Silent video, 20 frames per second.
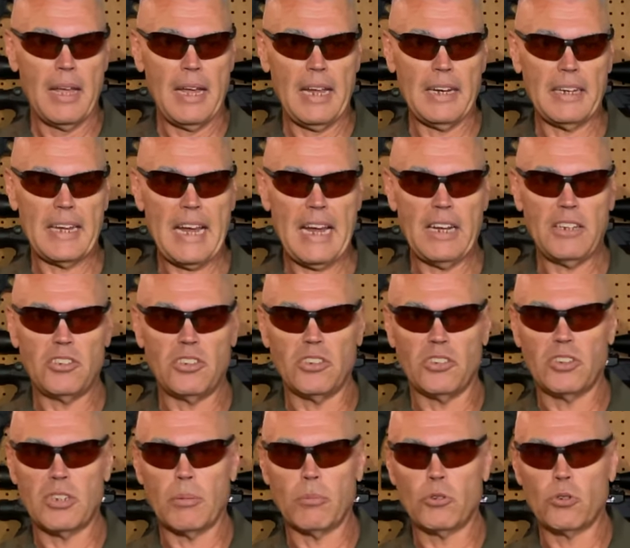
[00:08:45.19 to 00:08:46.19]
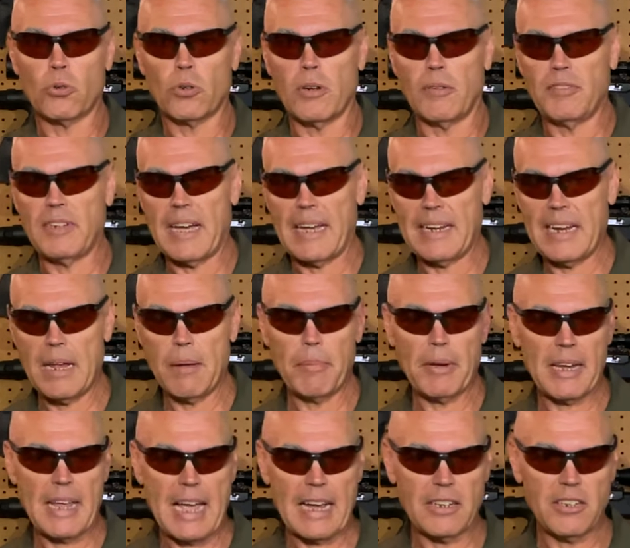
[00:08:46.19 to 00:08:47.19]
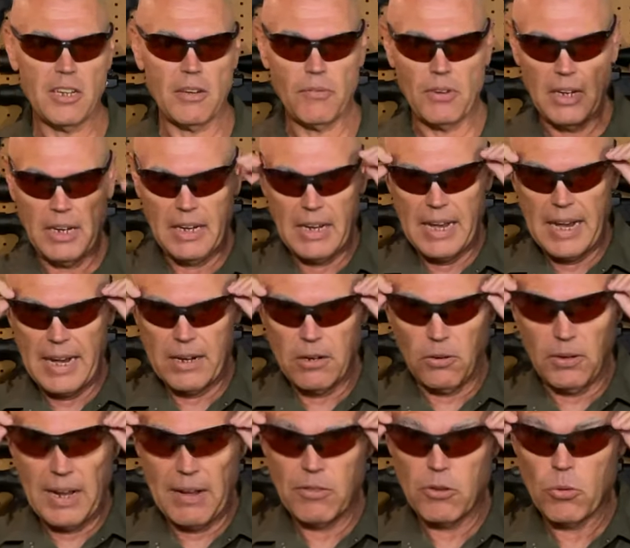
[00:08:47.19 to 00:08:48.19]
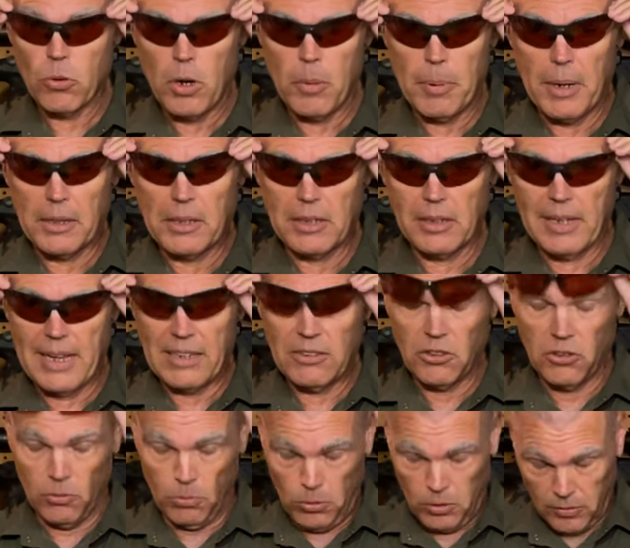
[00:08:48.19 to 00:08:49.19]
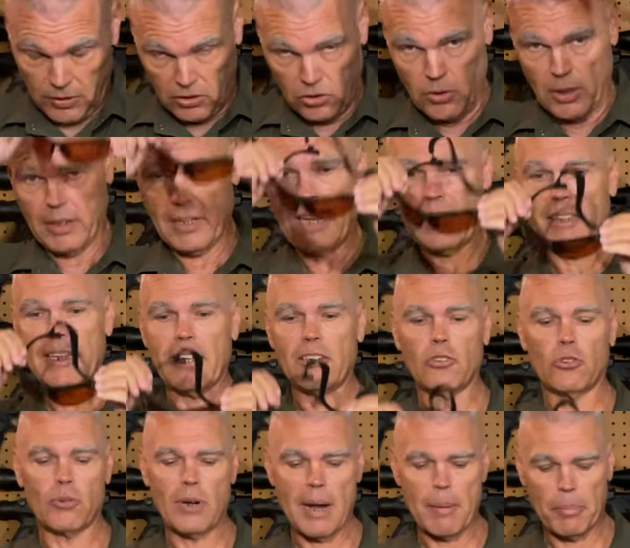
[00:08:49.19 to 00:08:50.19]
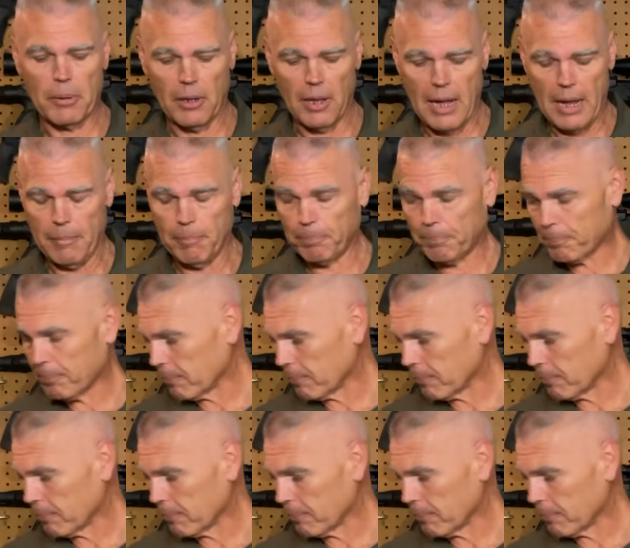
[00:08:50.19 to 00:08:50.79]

engaged in some sort of dynamic activity, I don't have to worry about the glasses moving. So I like that strap a lot.